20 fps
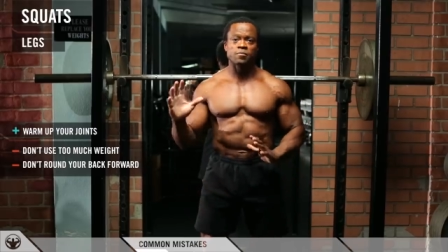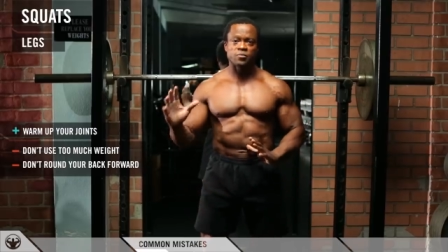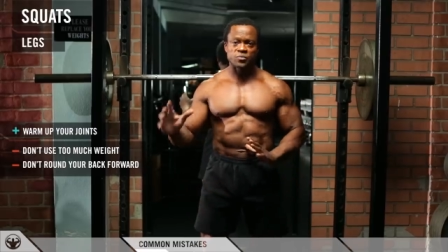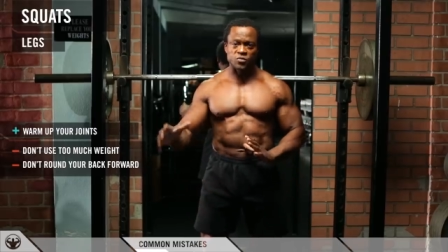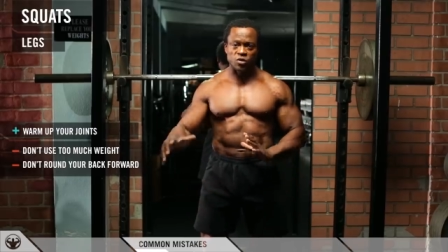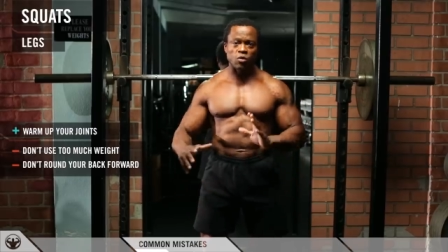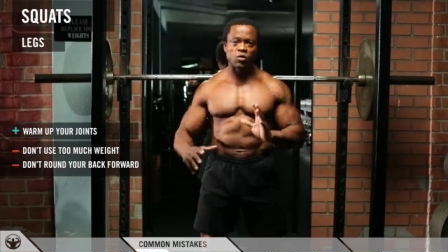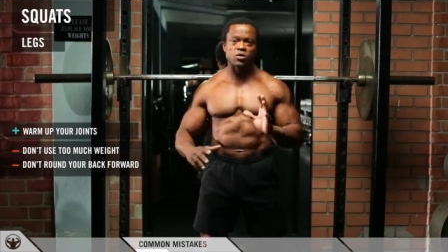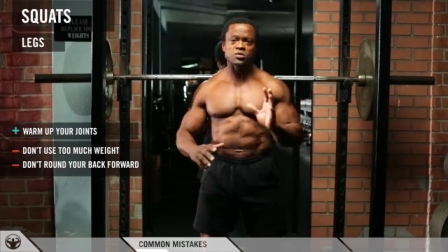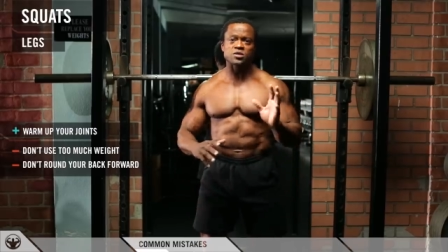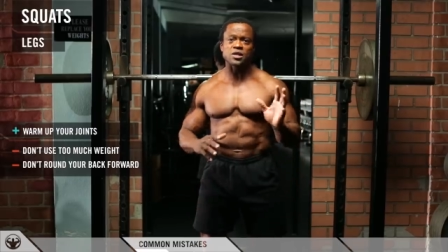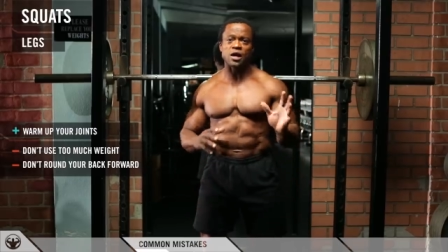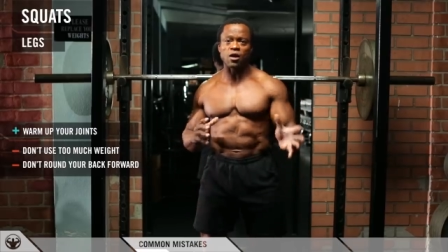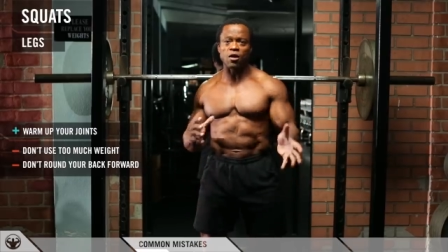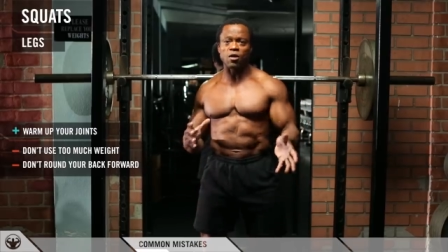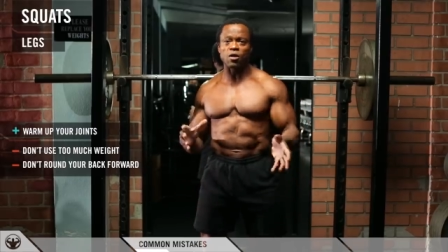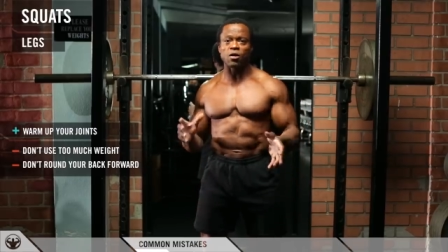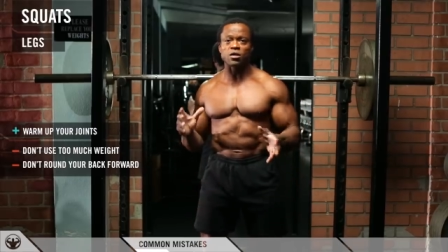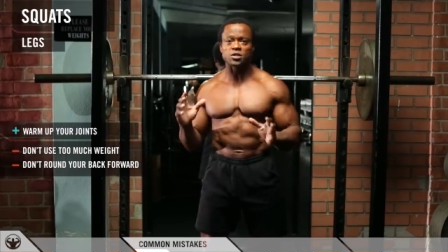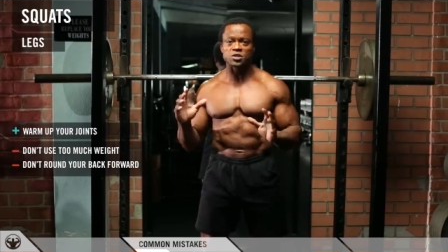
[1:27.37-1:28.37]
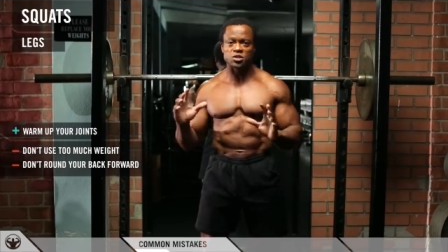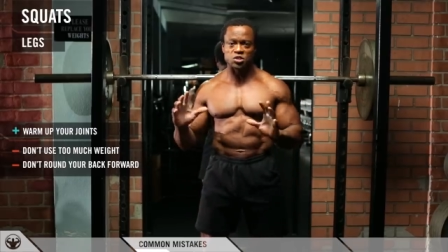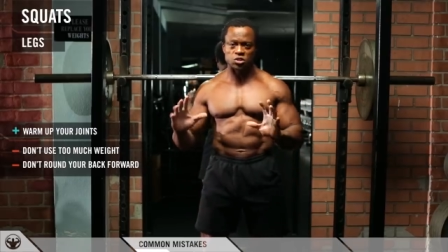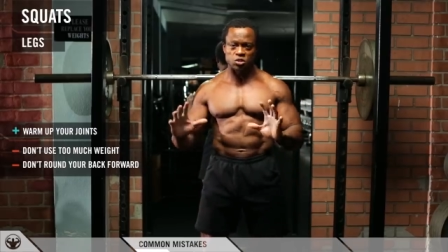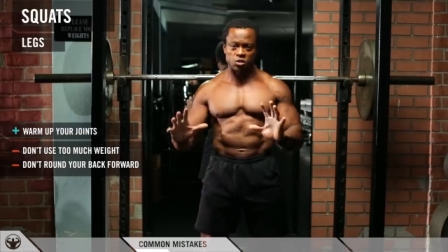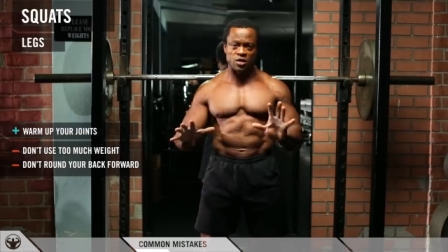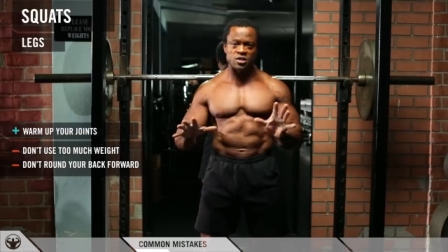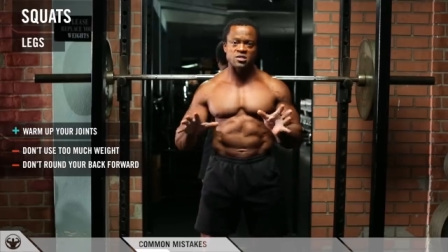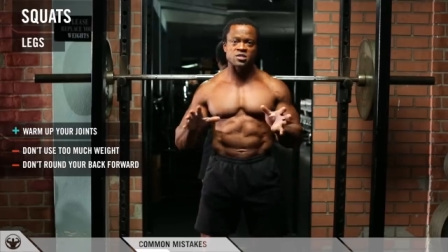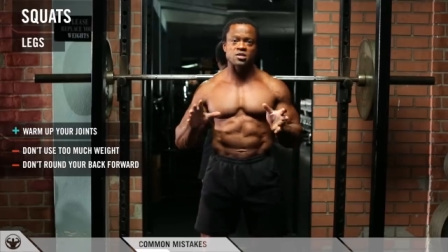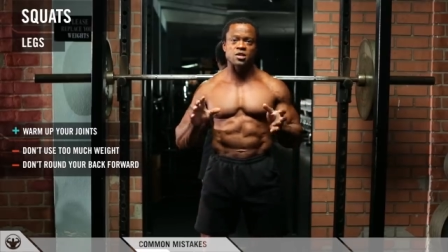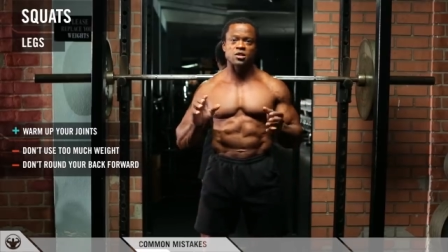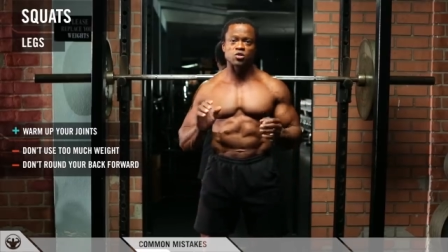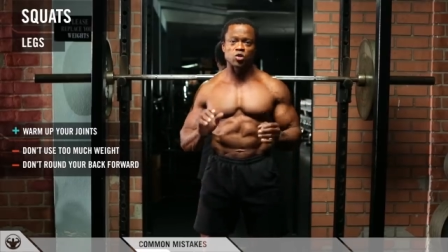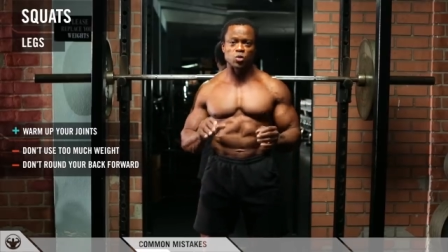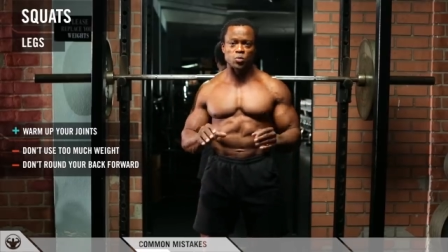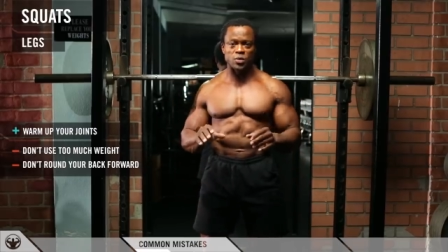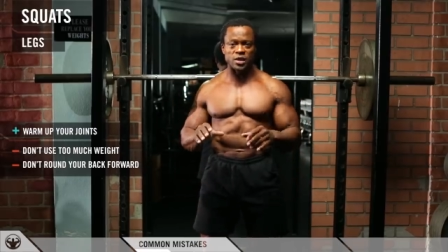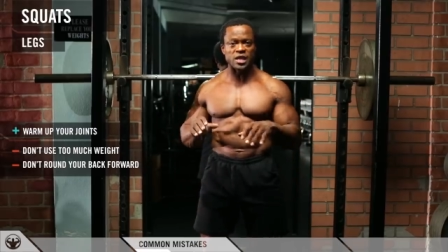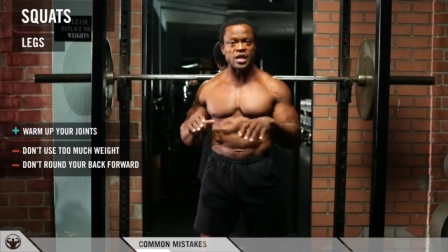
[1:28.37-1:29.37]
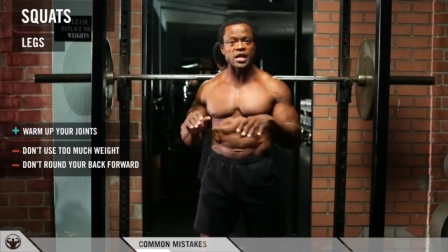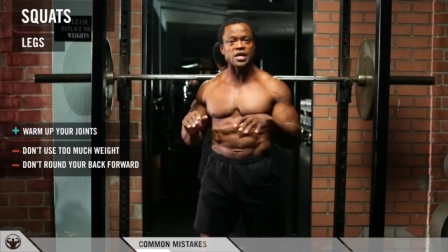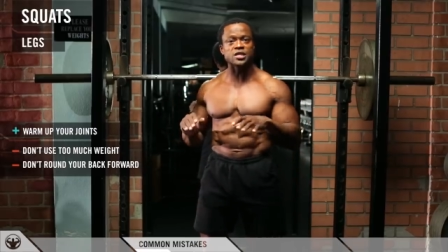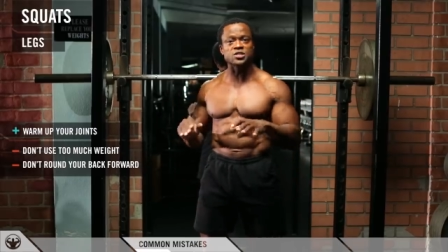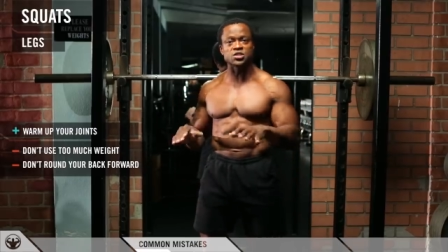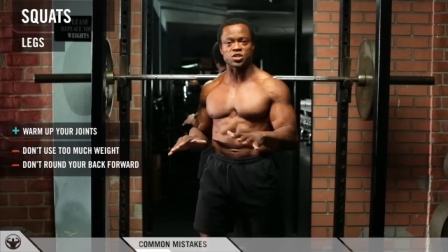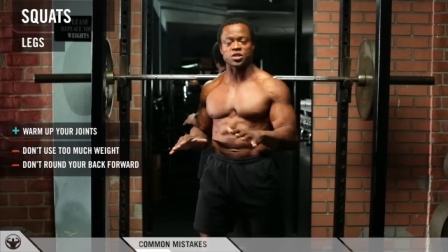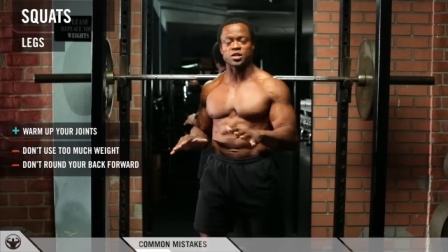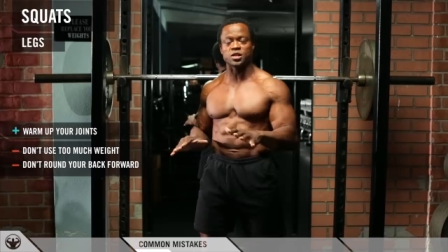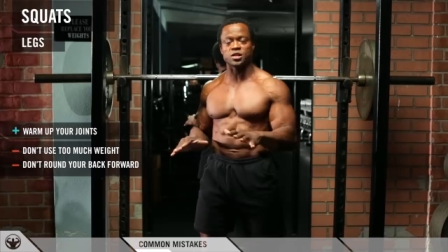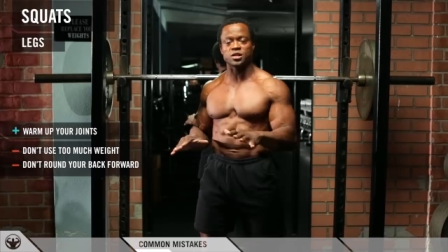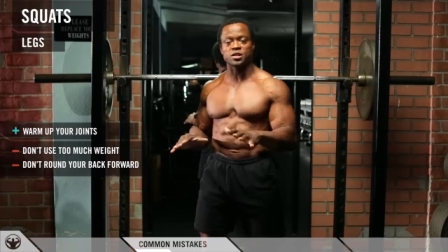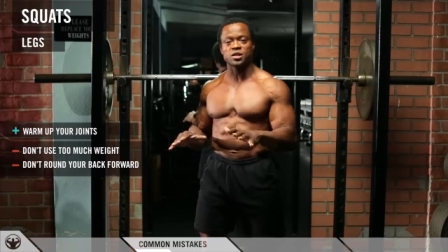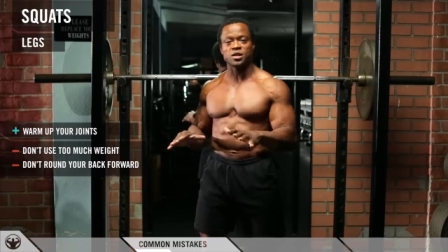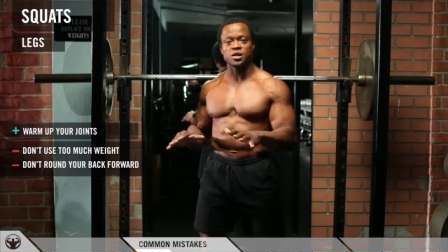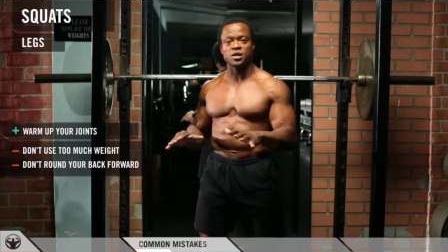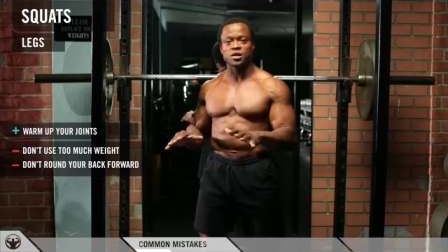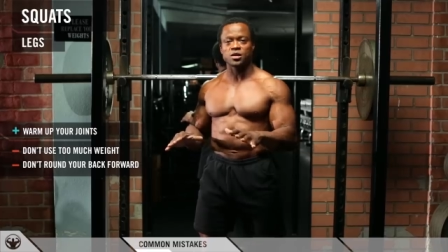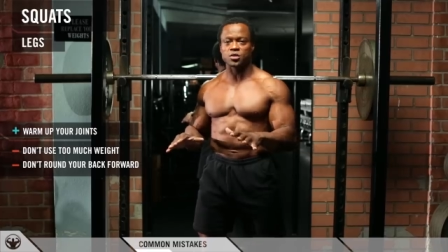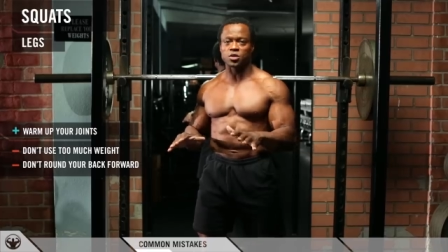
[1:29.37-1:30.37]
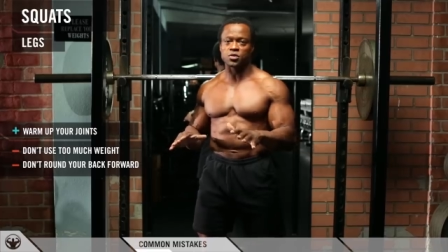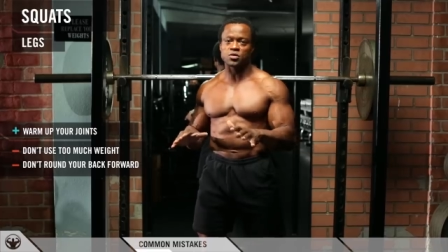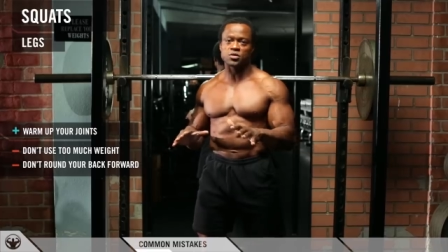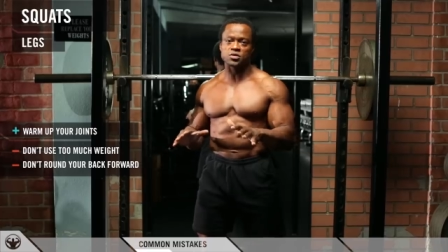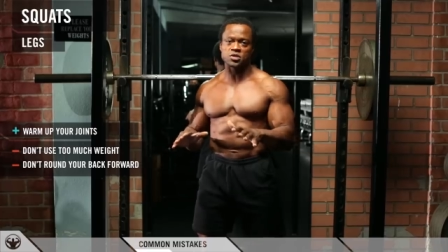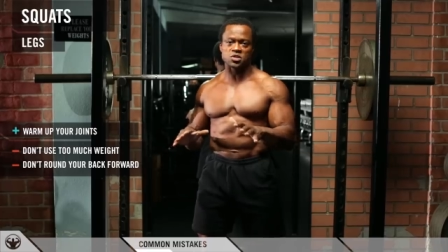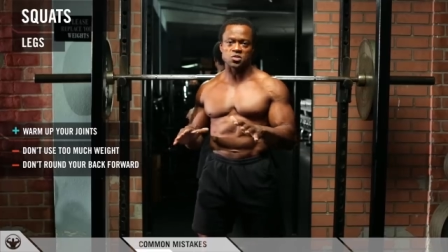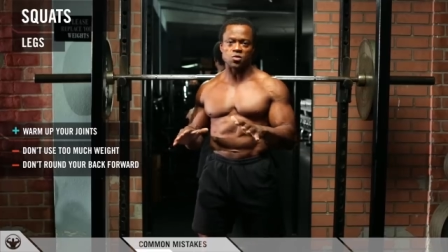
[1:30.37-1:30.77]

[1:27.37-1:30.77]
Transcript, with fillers: those are all the joints that are going to be hinging during the